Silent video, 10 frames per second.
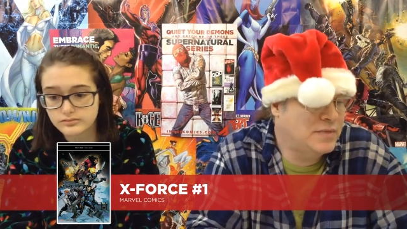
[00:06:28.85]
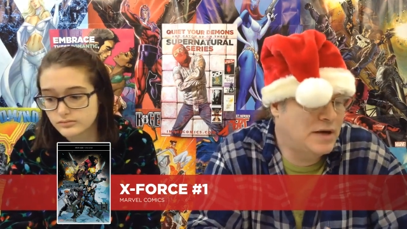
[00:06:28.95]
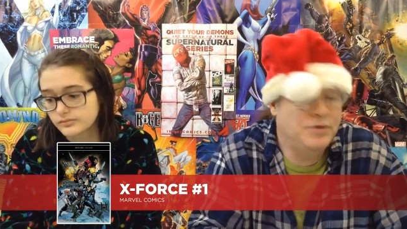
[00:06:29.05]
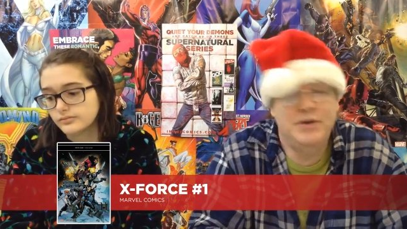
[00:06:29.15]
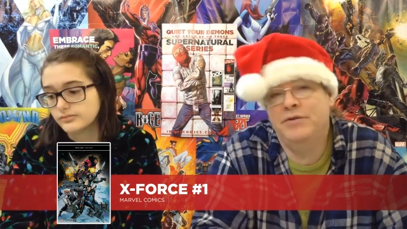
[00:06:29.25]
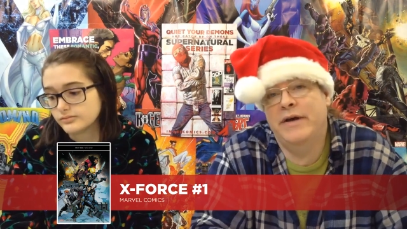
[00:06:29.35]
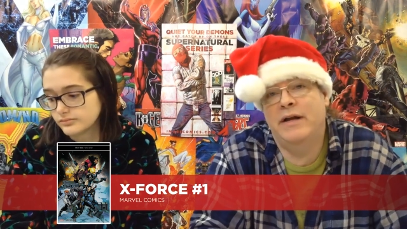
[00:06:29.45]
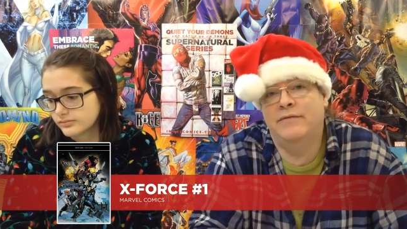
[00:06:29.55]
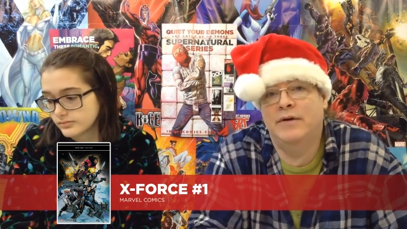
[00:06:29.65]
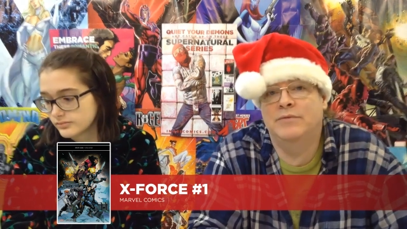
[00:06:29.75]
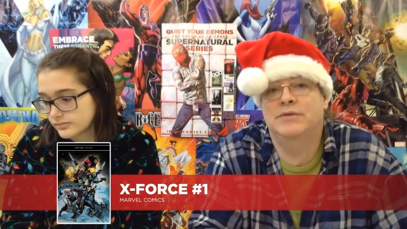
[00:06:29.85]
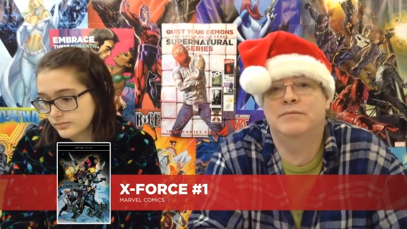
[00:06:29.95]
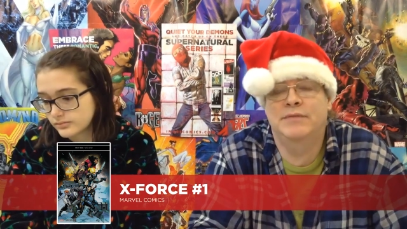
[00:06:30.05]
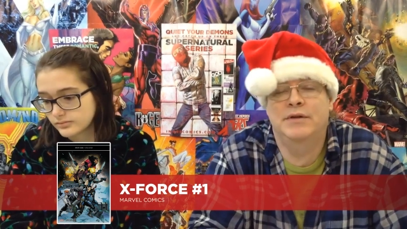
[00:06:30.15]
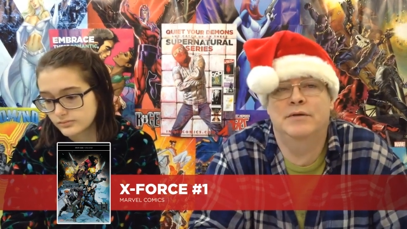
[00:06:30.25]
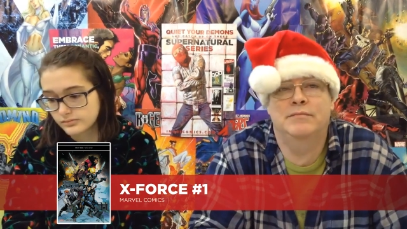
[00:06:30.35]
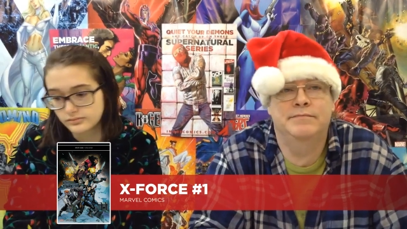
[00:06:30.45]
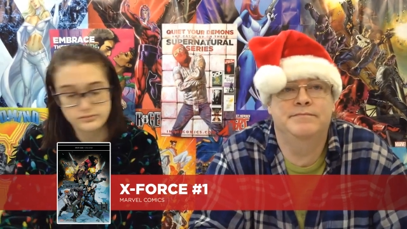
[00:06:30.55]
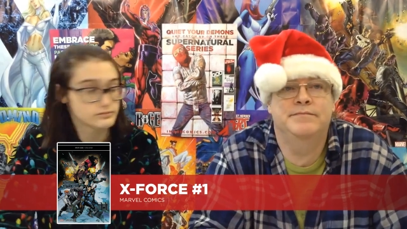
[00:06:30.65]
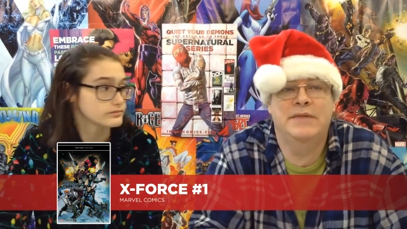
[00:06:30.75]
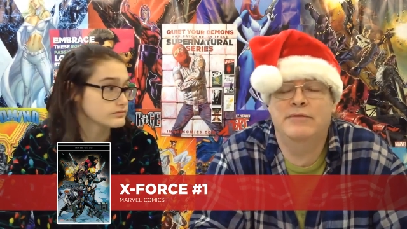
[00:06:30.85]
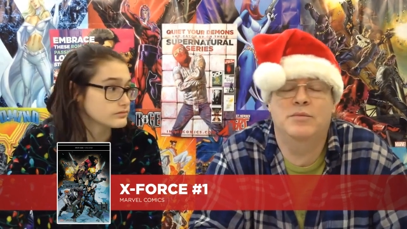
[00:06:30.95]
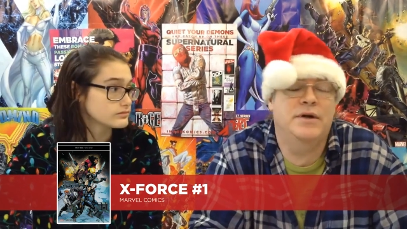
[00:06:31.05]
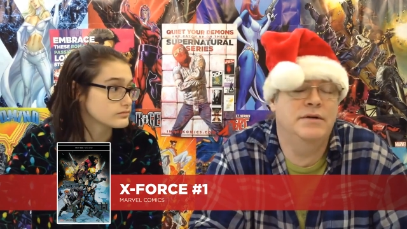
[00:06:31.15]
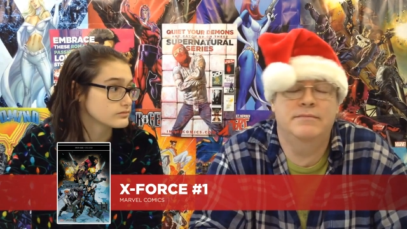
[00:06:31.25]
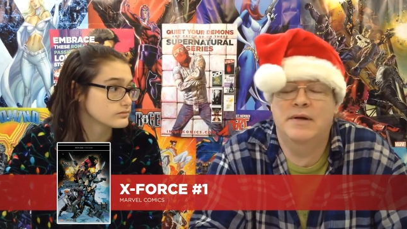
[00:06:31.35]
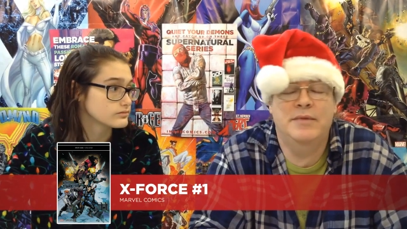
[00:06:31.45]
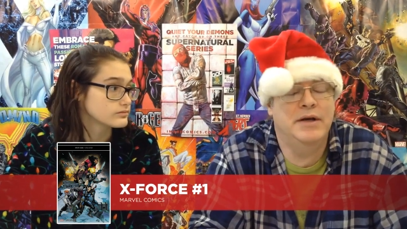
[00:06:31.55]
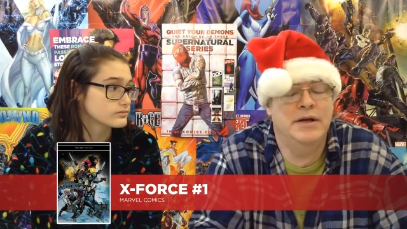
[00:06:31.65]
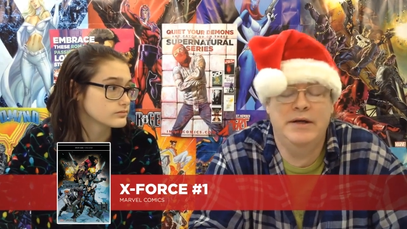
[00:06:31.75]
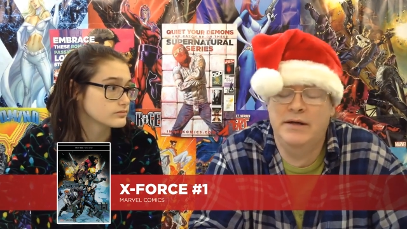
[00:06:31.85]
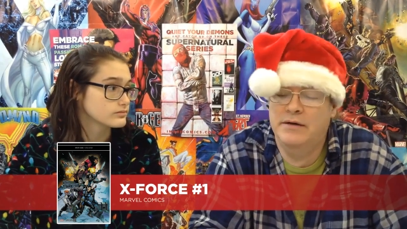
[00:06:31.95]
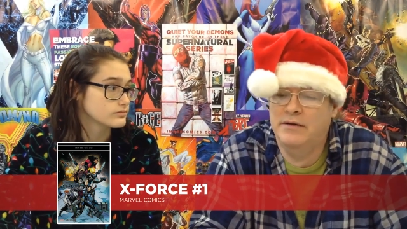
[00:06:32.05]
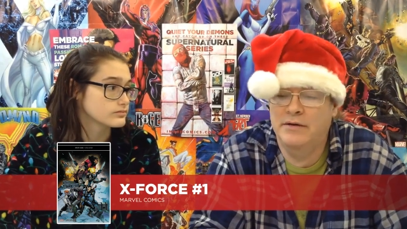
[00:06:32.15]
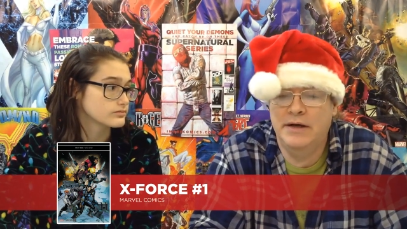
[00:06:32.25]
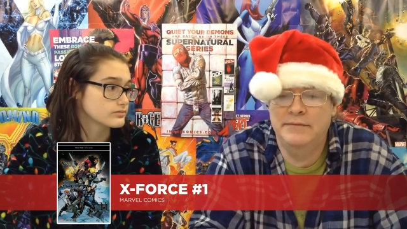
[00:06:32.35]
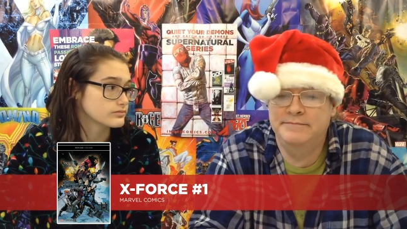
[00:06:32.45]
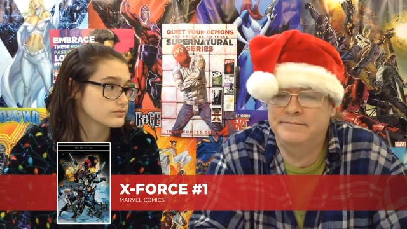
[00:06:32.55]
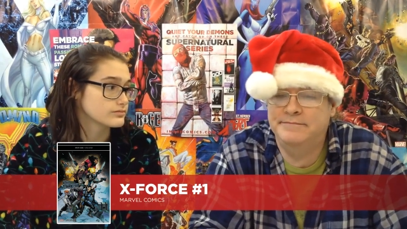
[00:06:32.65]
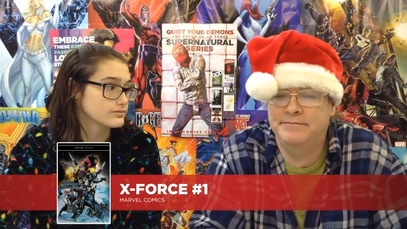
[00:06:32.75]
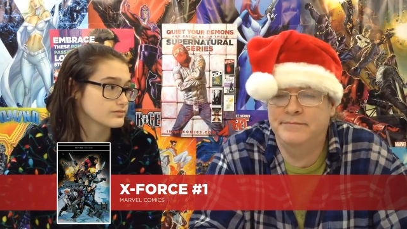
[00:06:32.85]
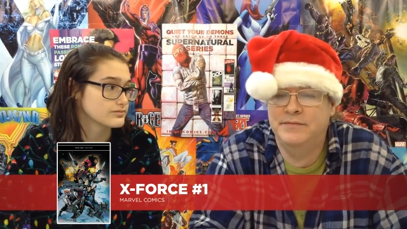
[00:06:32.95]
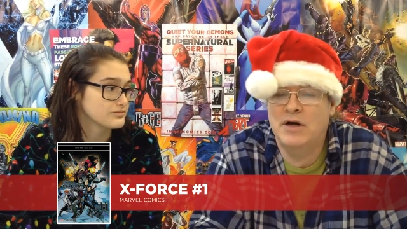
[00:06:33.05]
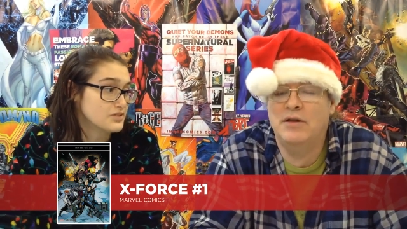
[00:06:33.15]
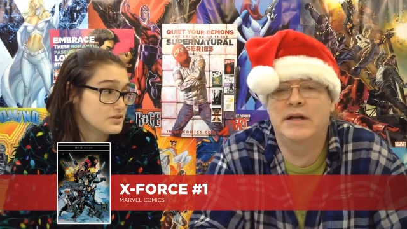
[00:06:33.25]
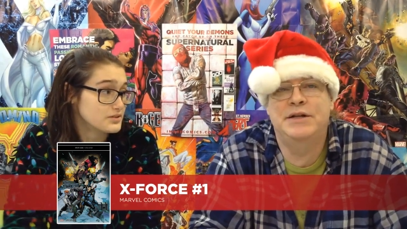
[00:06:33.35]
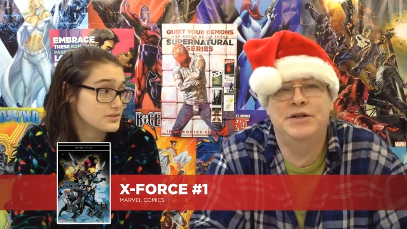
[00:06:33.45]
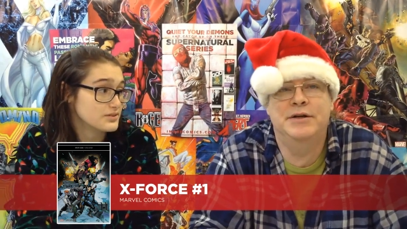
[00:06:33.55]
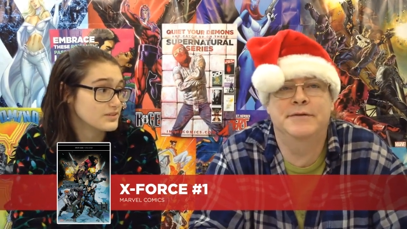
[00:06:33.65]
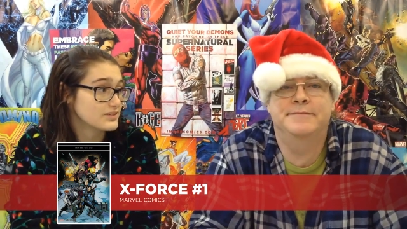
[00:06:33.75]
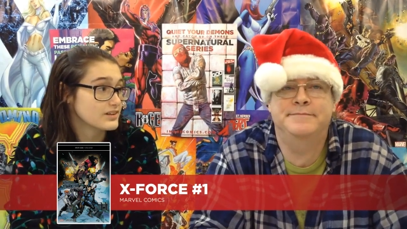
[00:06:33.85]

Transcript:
Speaker 1: I would do that if I was, you know, never mind. I'm not thinking about that. Holiday cheer.